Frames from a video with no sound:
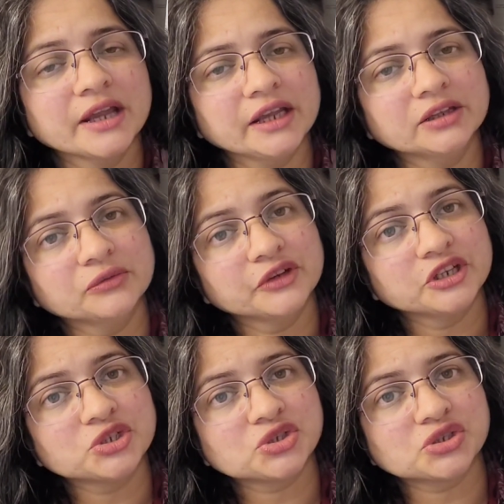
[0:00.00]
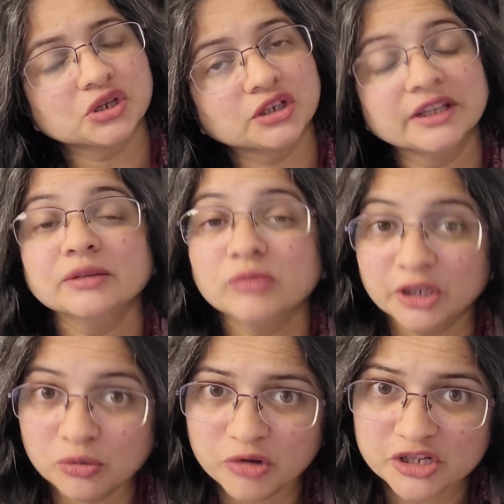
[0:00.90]
in which then
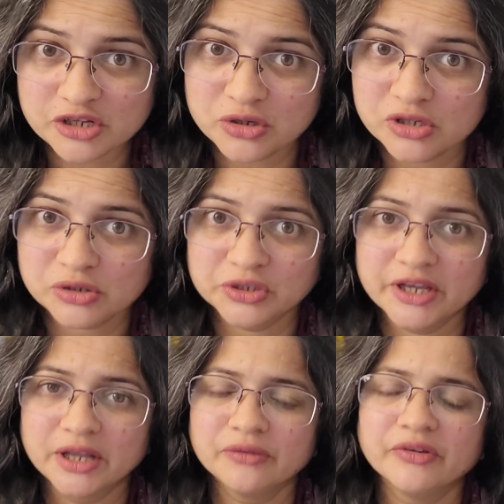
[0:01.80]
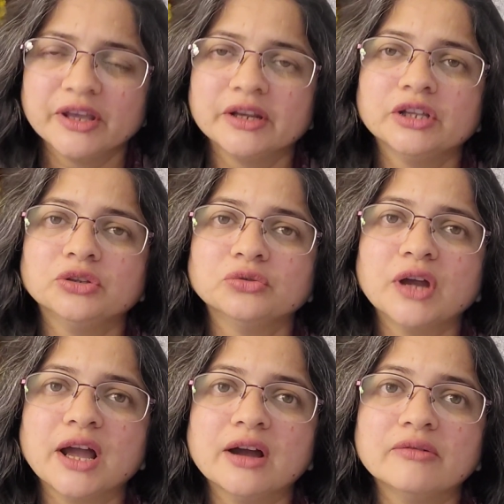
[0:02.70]
menopause is also there, wherein you
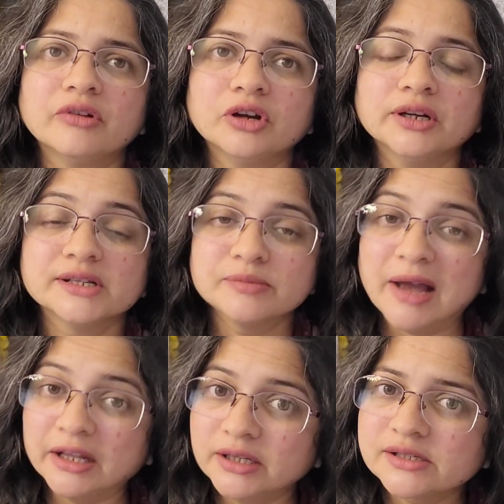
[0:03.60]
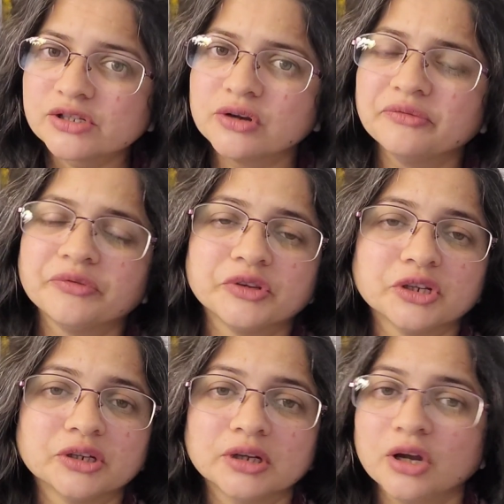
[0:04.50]
have a disbalance of
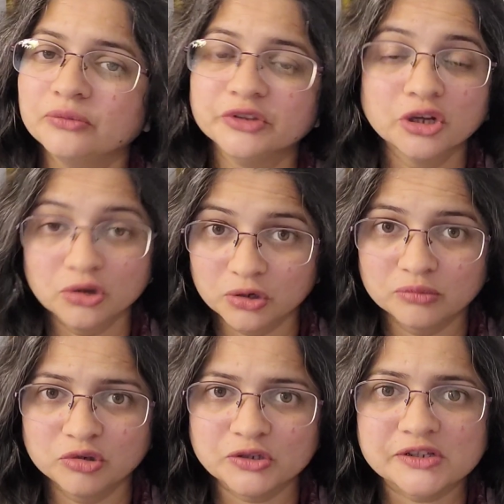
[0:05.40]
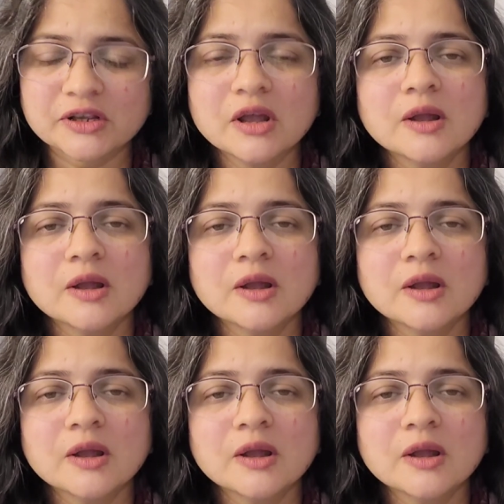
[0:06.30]
the hormones.